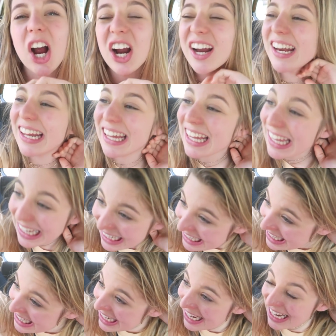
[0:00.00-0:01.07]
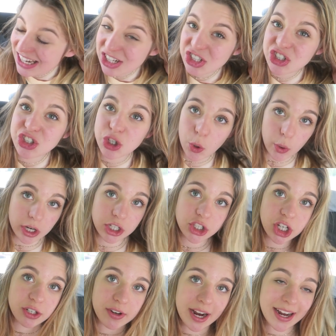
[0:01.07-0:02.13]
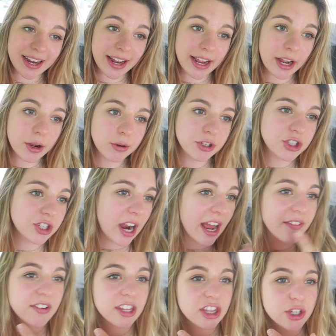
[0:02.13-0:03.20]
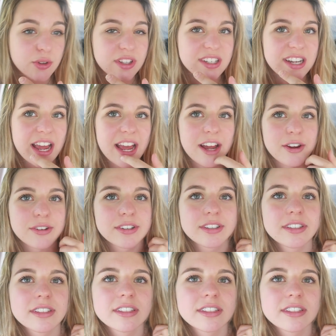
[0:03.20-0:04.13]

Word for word: are in Eatonton, Georgia, right now, driving through the town.